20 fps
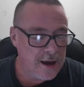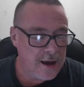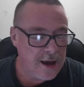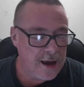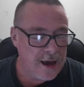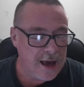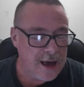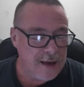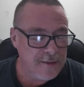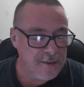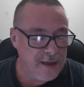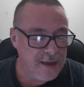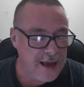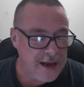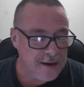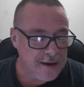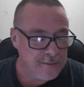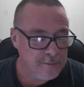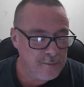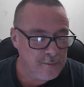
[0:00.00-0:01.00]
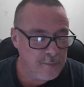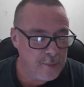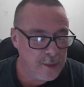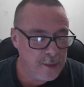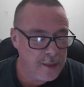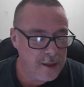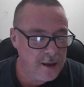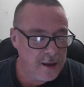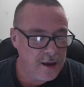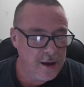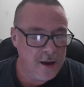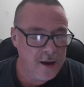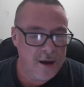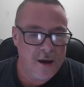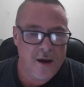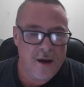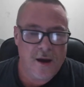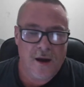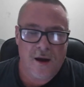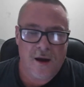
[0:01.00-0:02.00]
And then
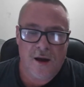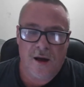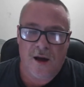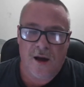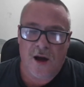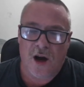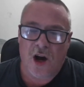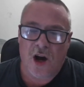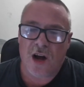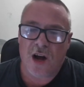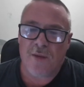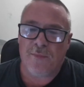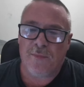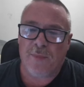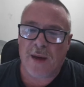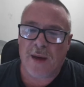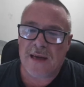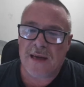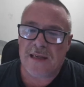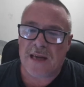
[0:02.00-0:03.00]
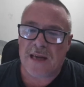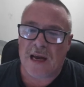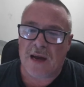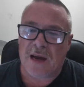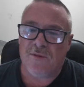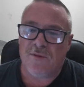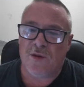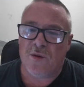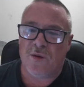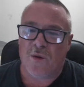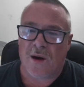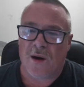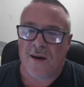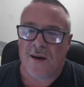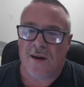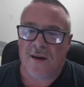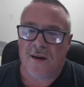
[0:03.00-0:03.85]
I begged everyone